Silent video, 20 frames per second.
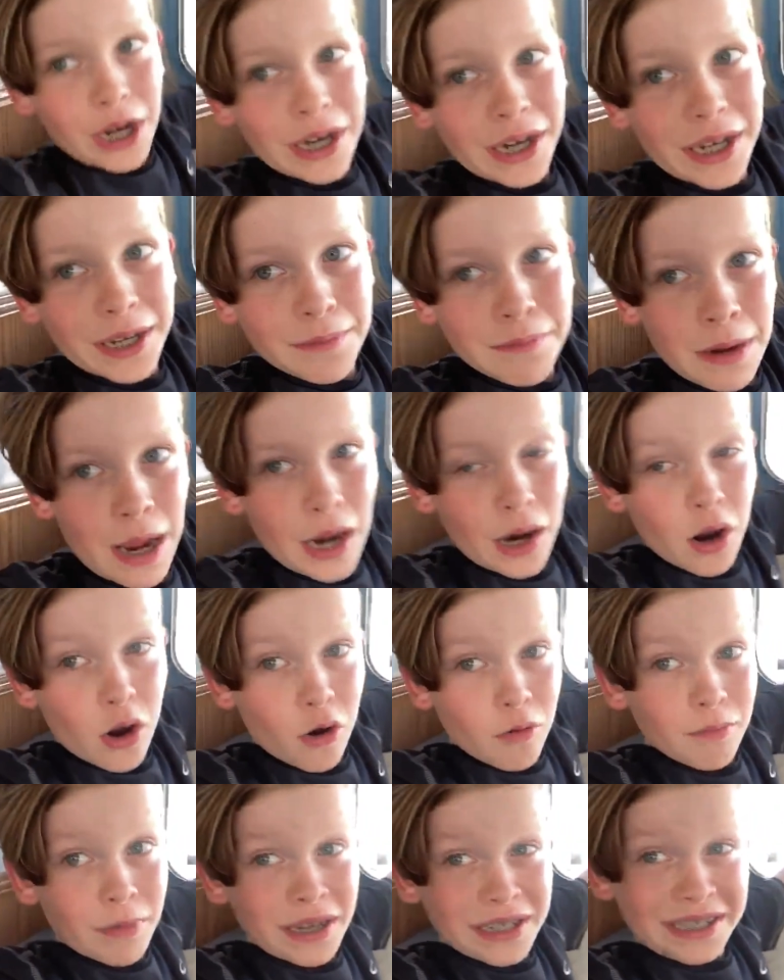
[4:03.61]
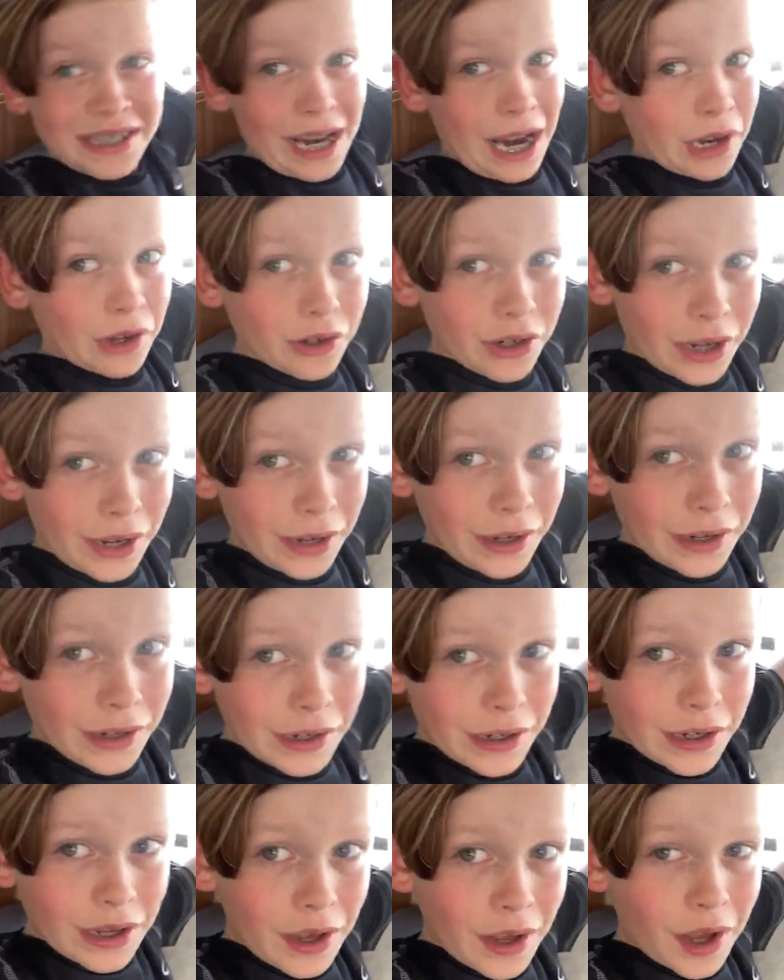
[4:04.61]
to get back home by Saturday.
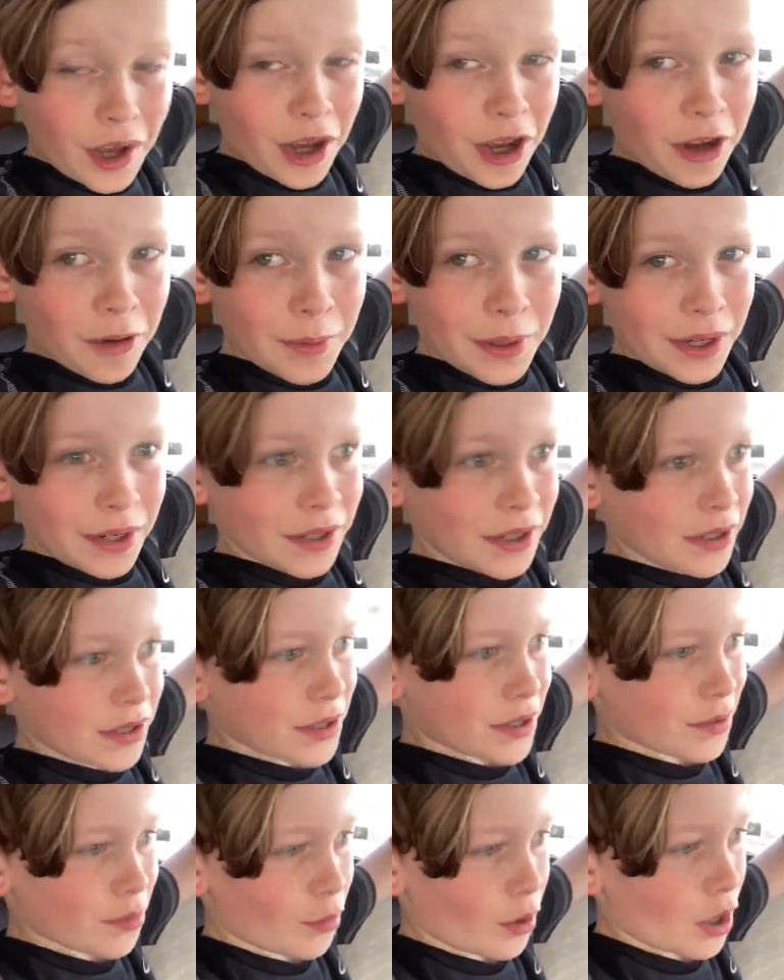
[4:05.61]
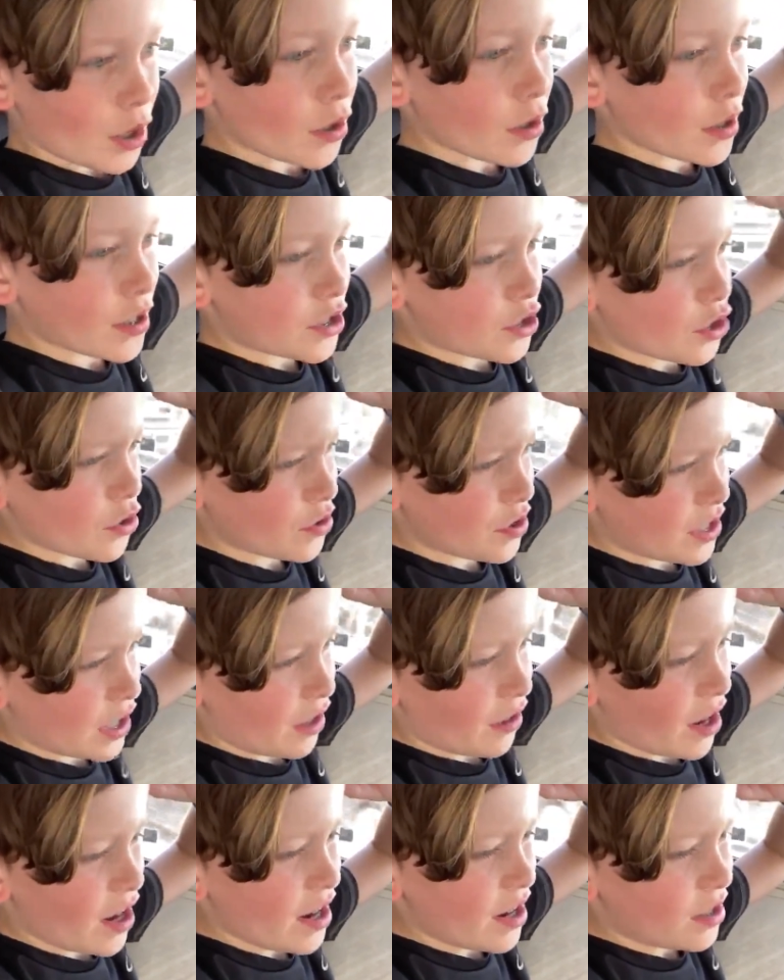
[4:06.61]
And it's Tuesday,
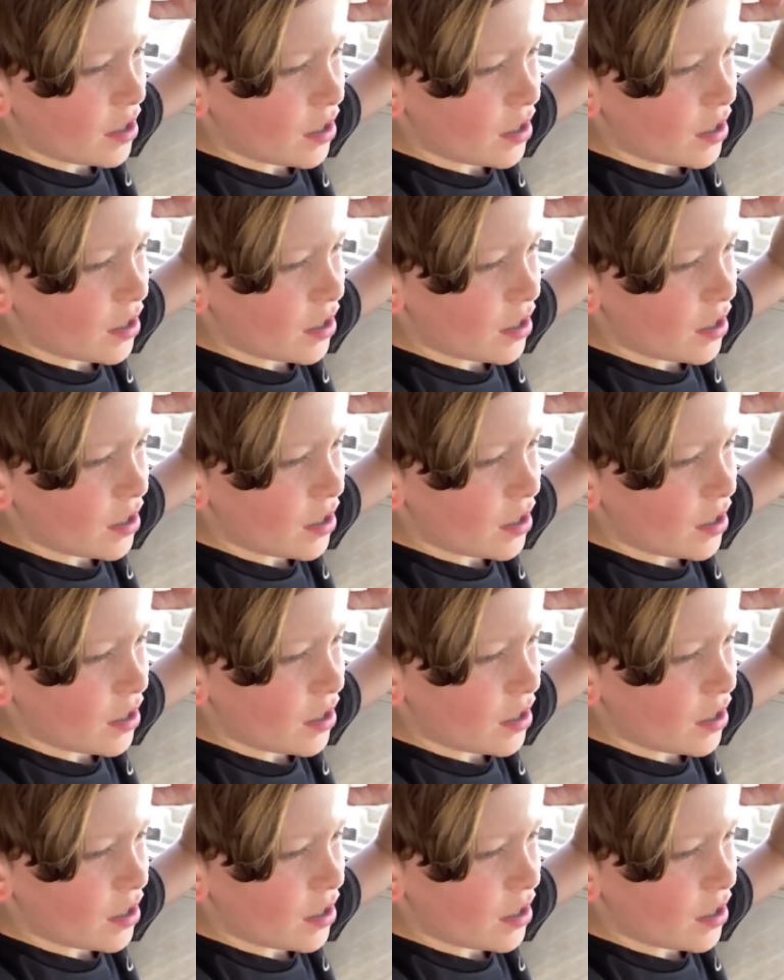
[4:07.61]
right?